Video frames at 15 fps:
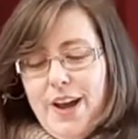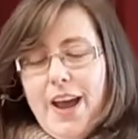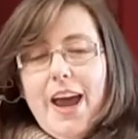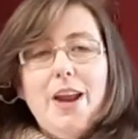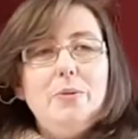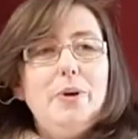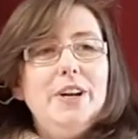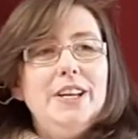
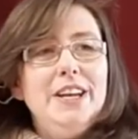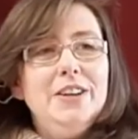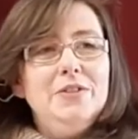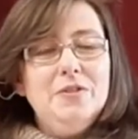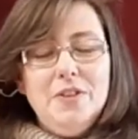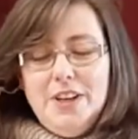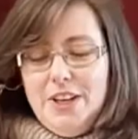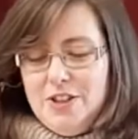And when he had
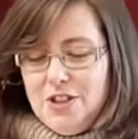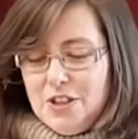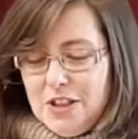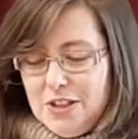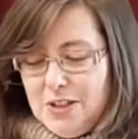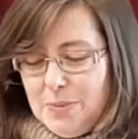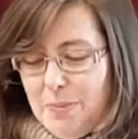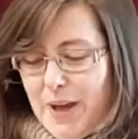
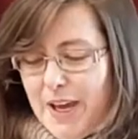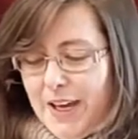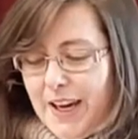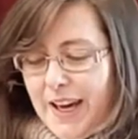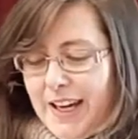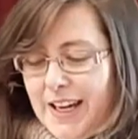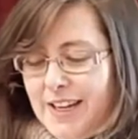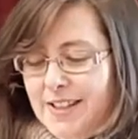finished
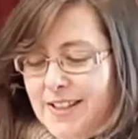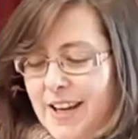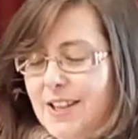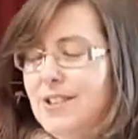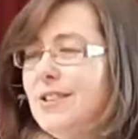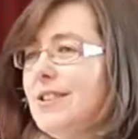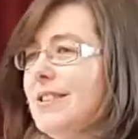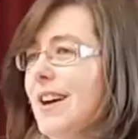speaking, he
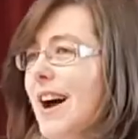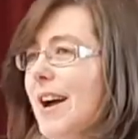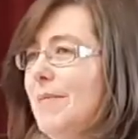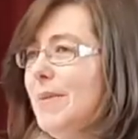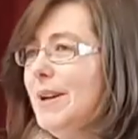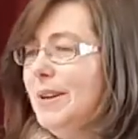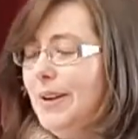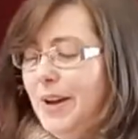said to
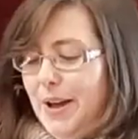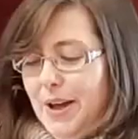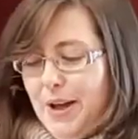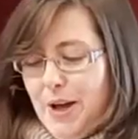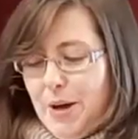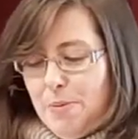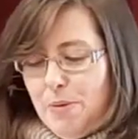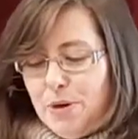Simon,
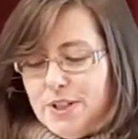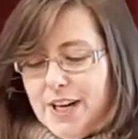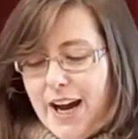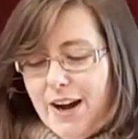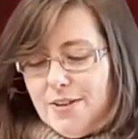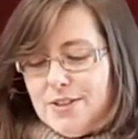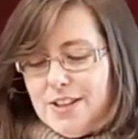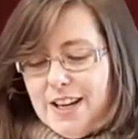"Put
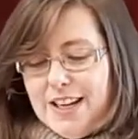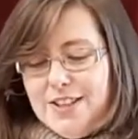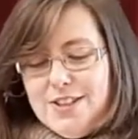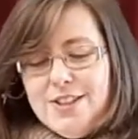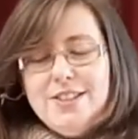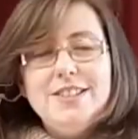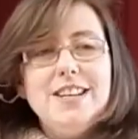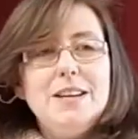out
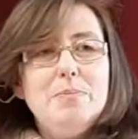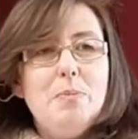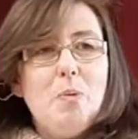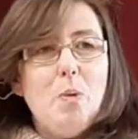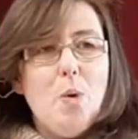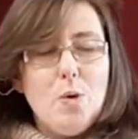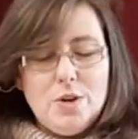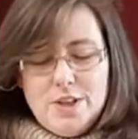into deep
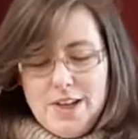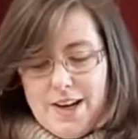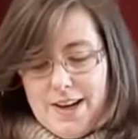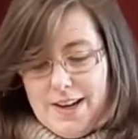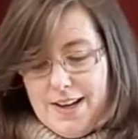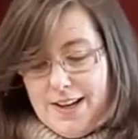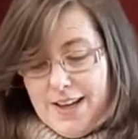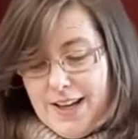water
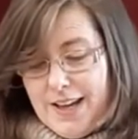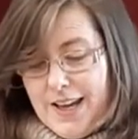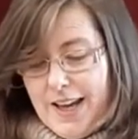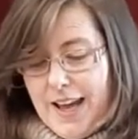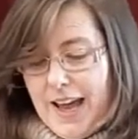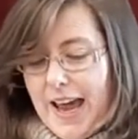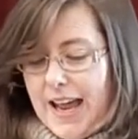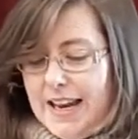
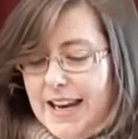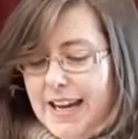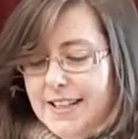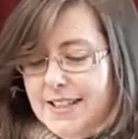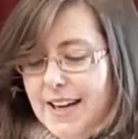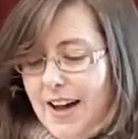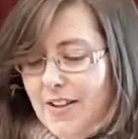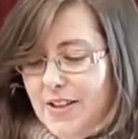and
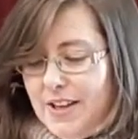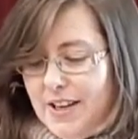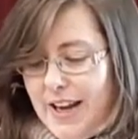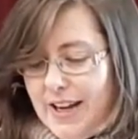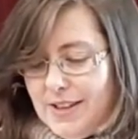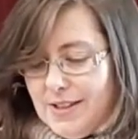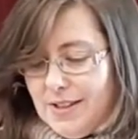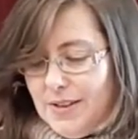let down the
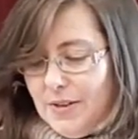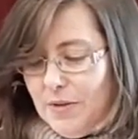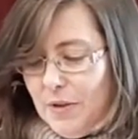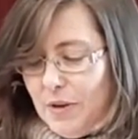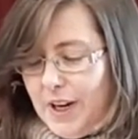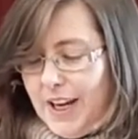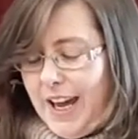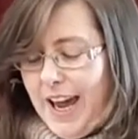nets
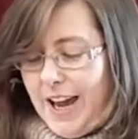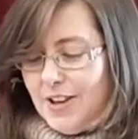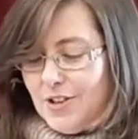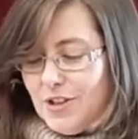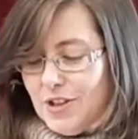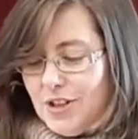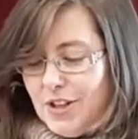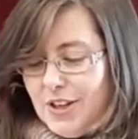for a
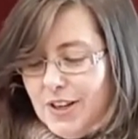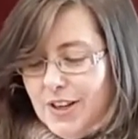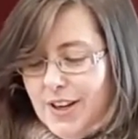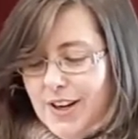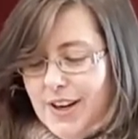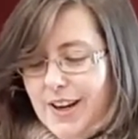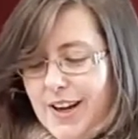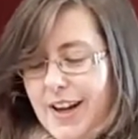catch."
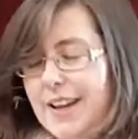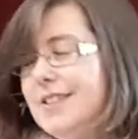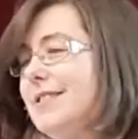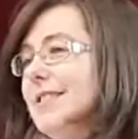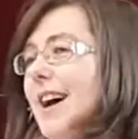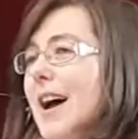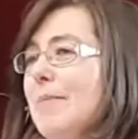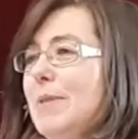And
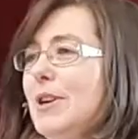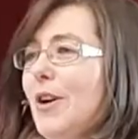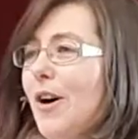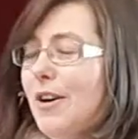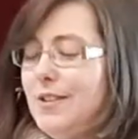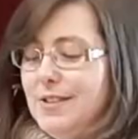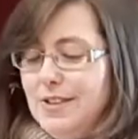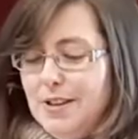Simon
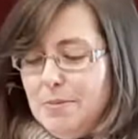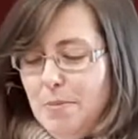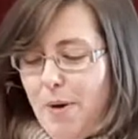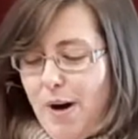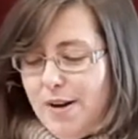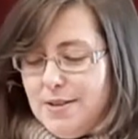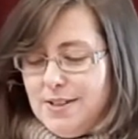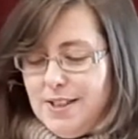answered,
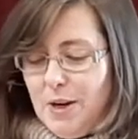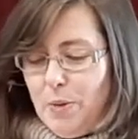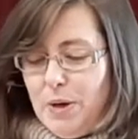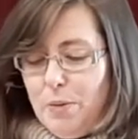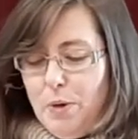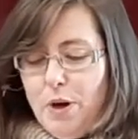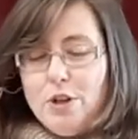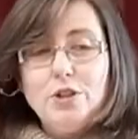"Master, we
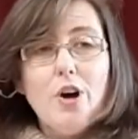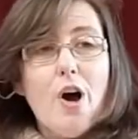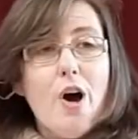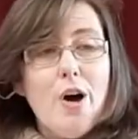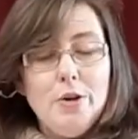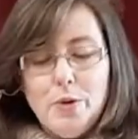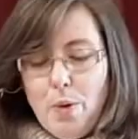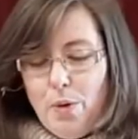worked
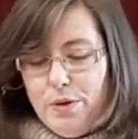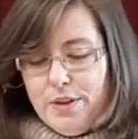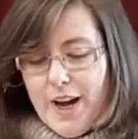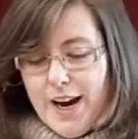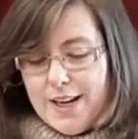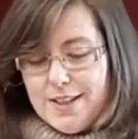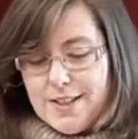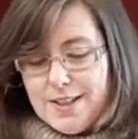hard all
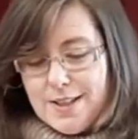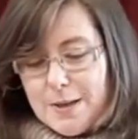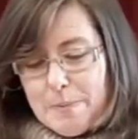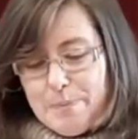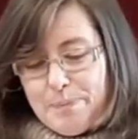night